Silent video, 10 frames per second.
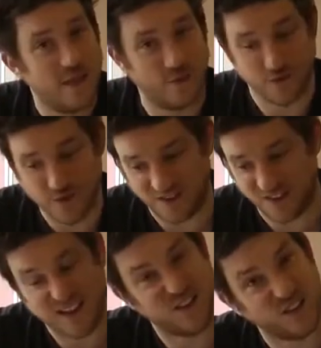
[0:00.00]
There is
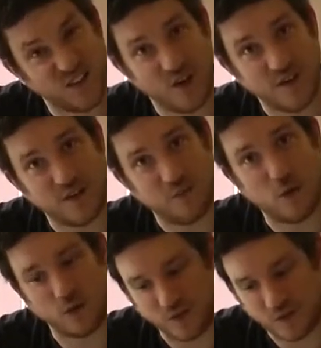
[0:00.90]
nothing inside this
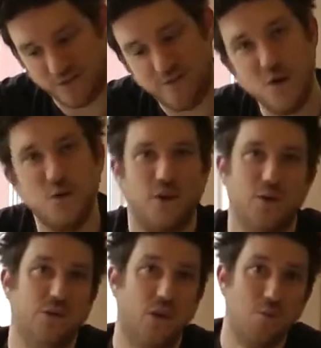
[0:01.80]
box. It's a photo
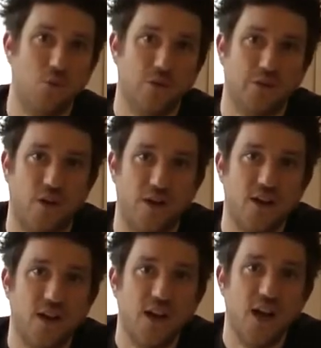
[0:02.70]
sample designed